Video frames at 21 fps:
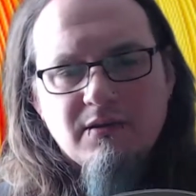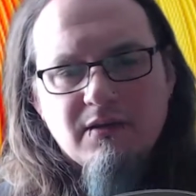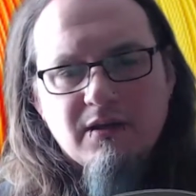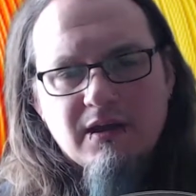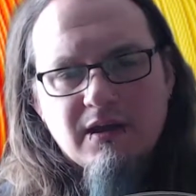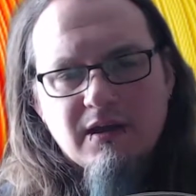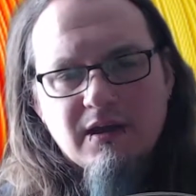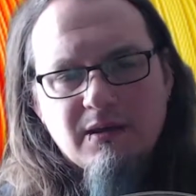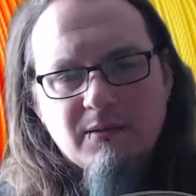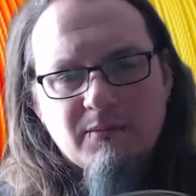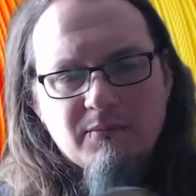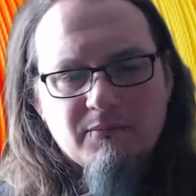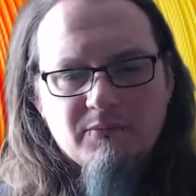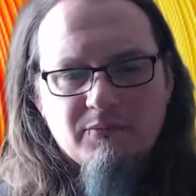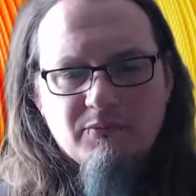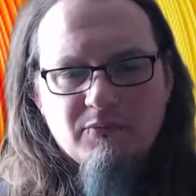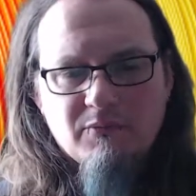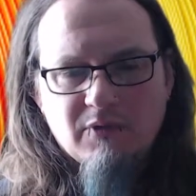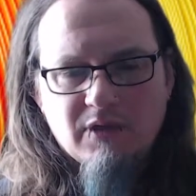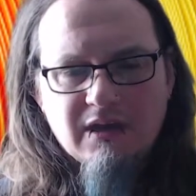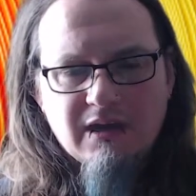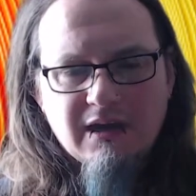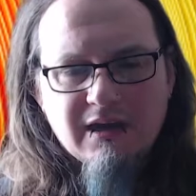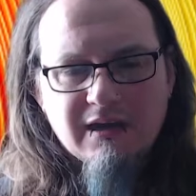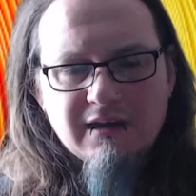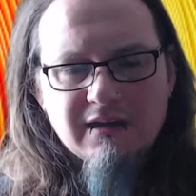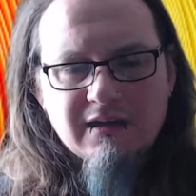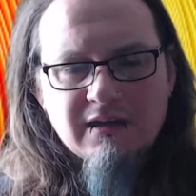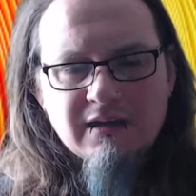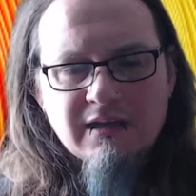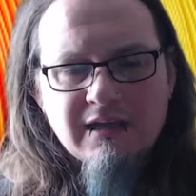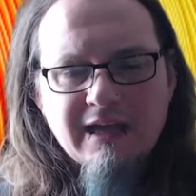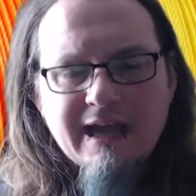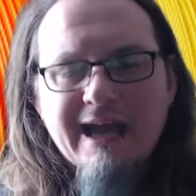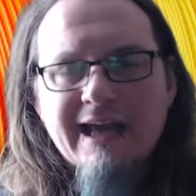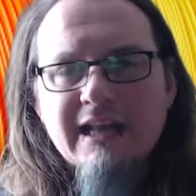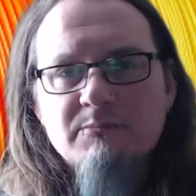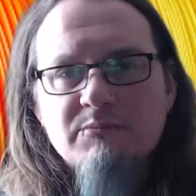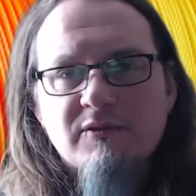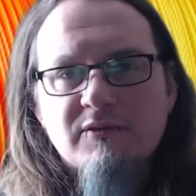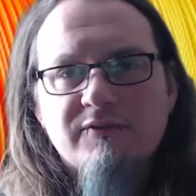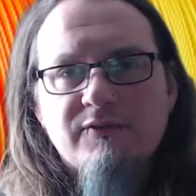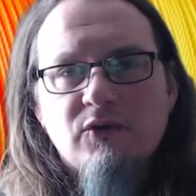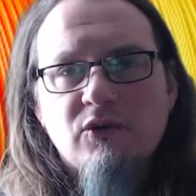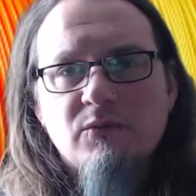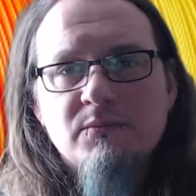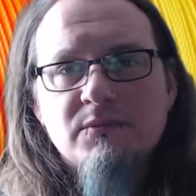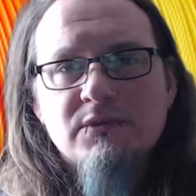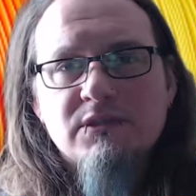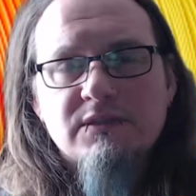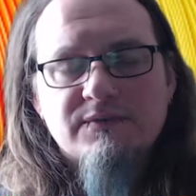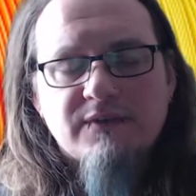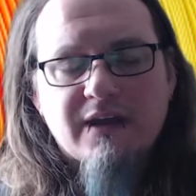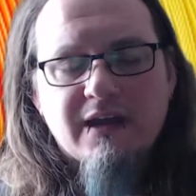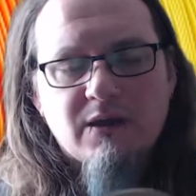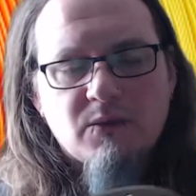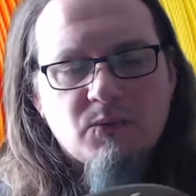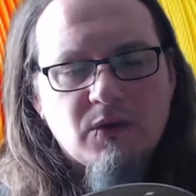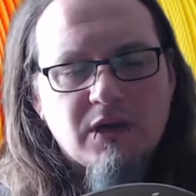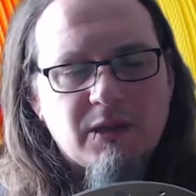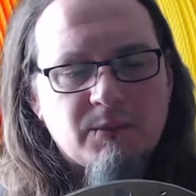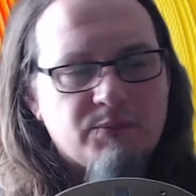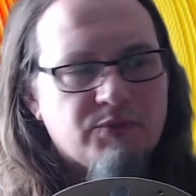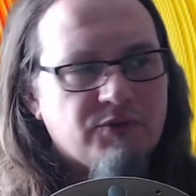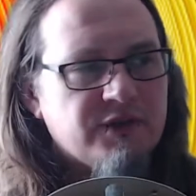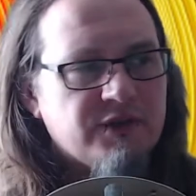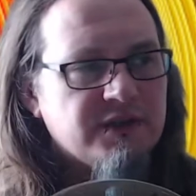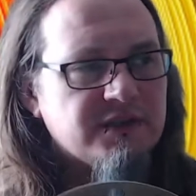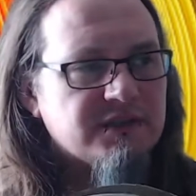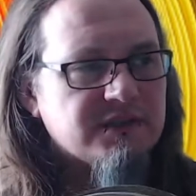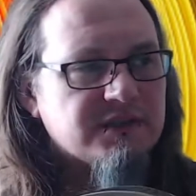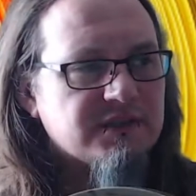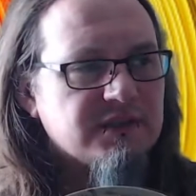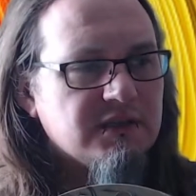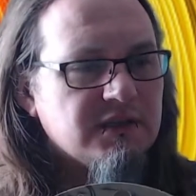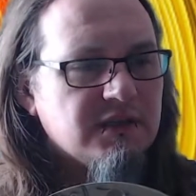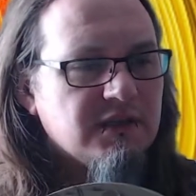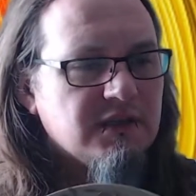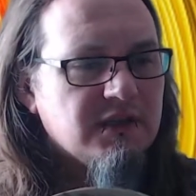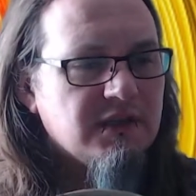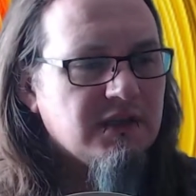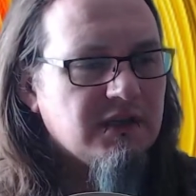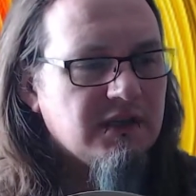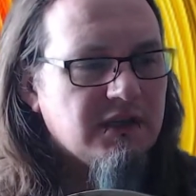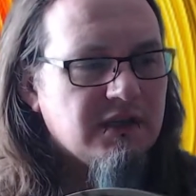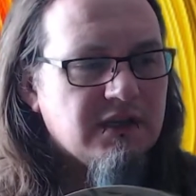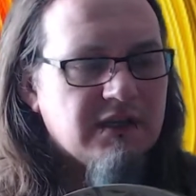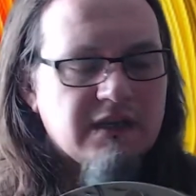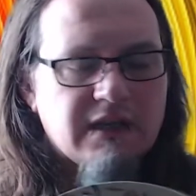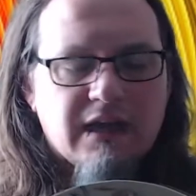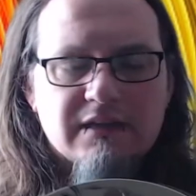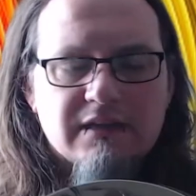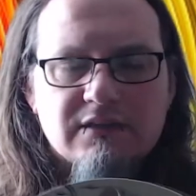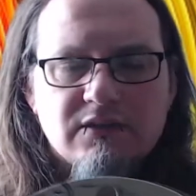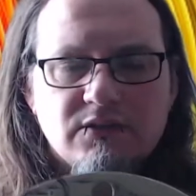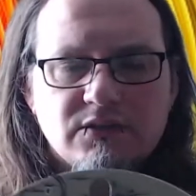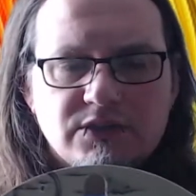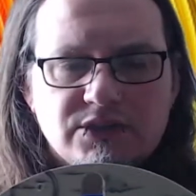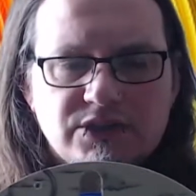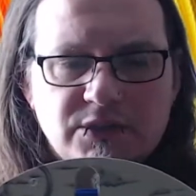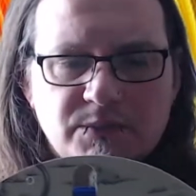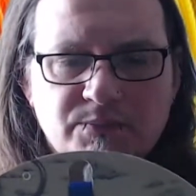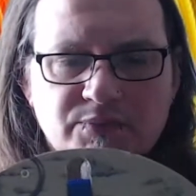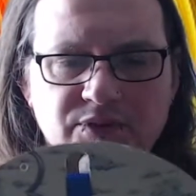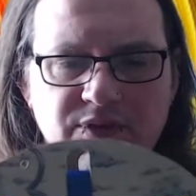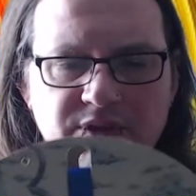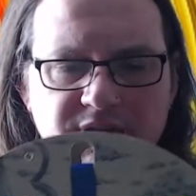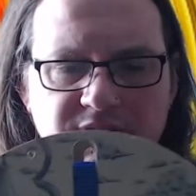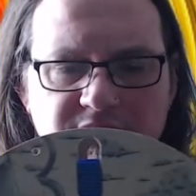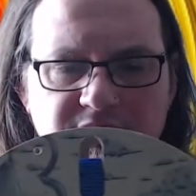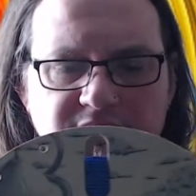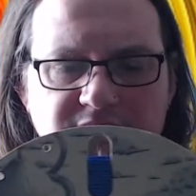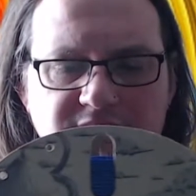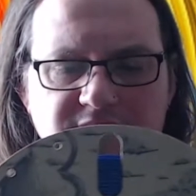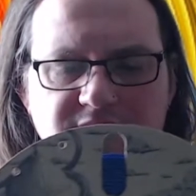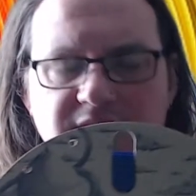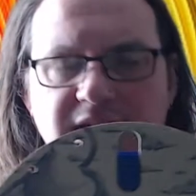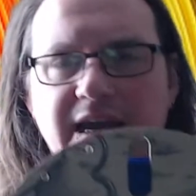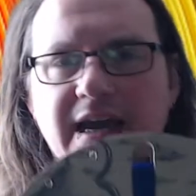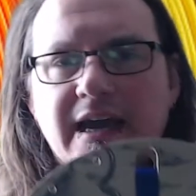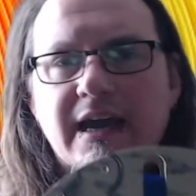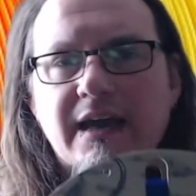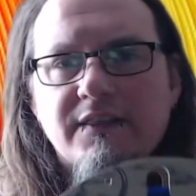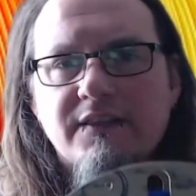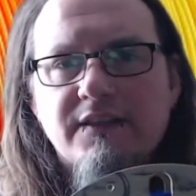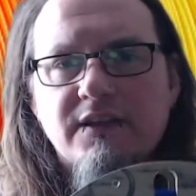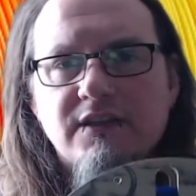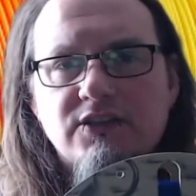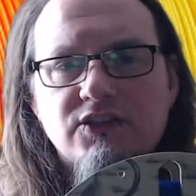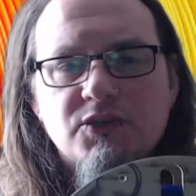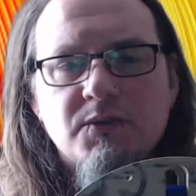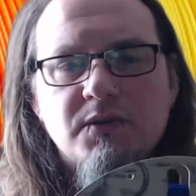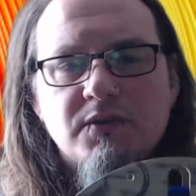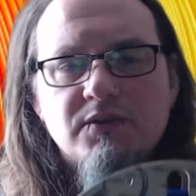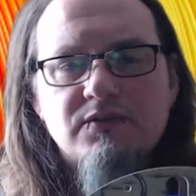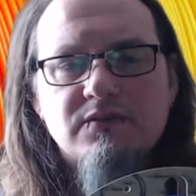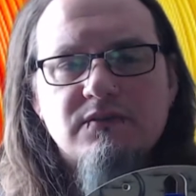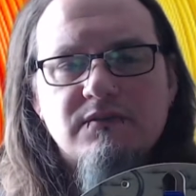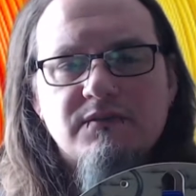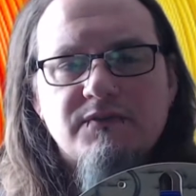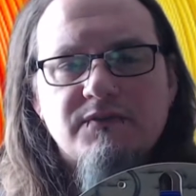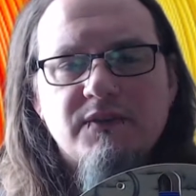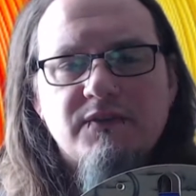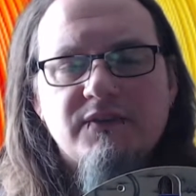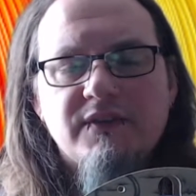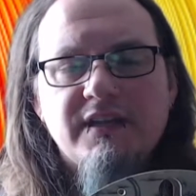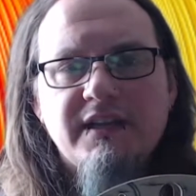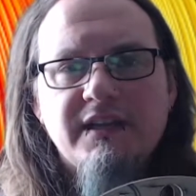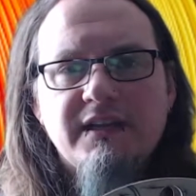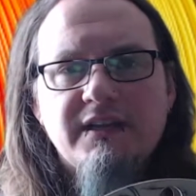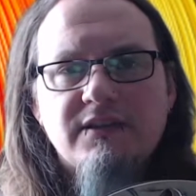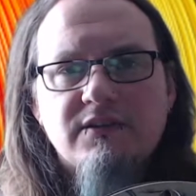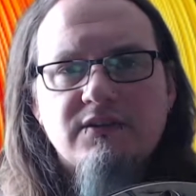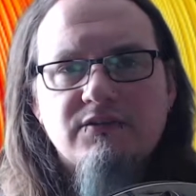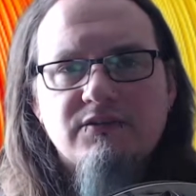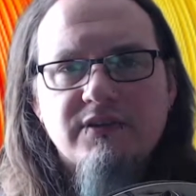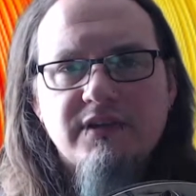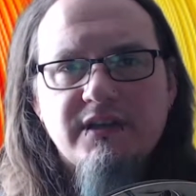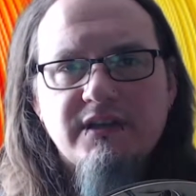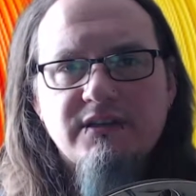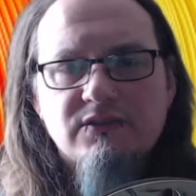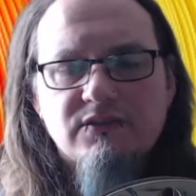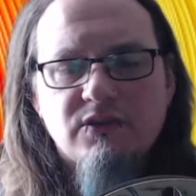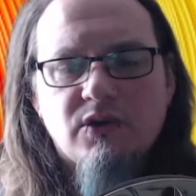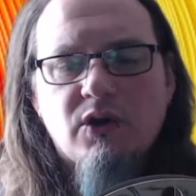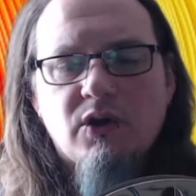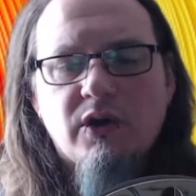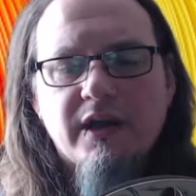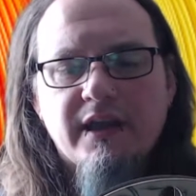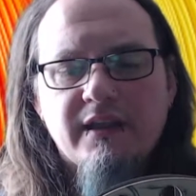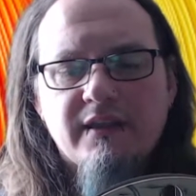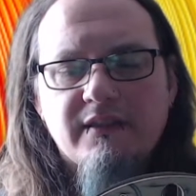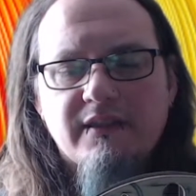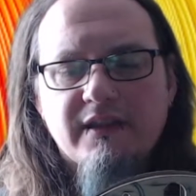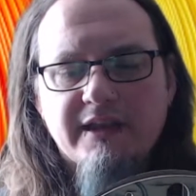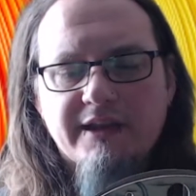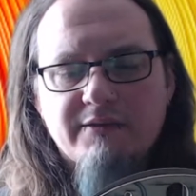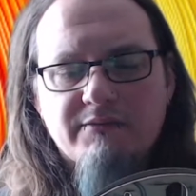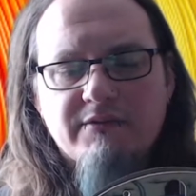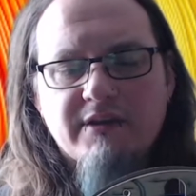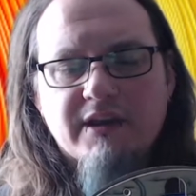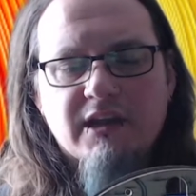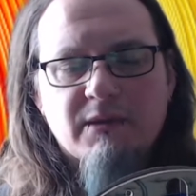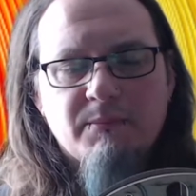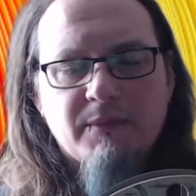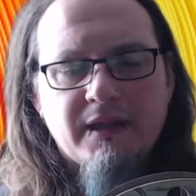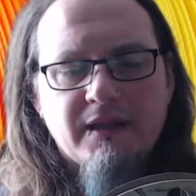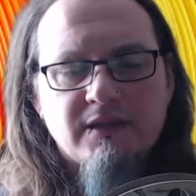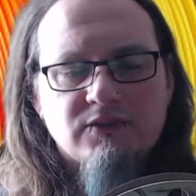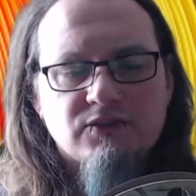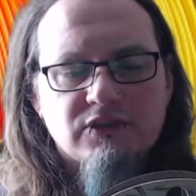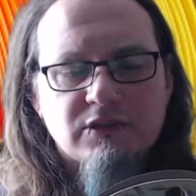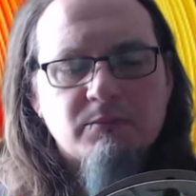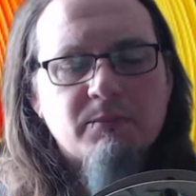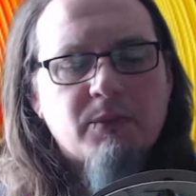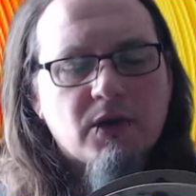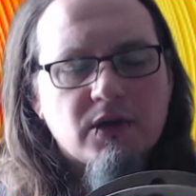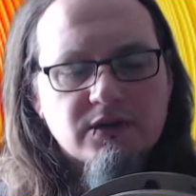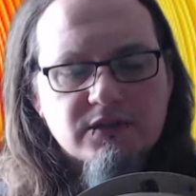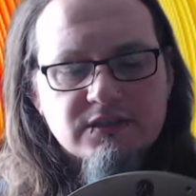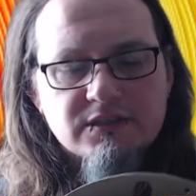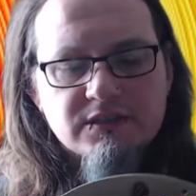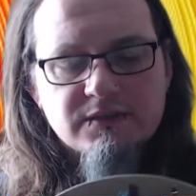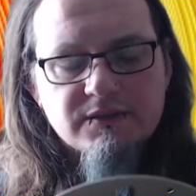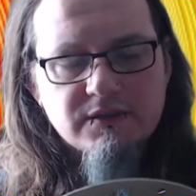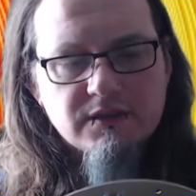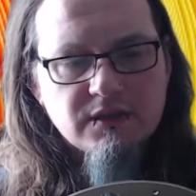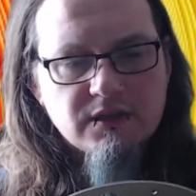Uh, colour and performance, how well it prints. As long as you print this at the two hundred. 15 degrees on the hot end that it recommends on the box.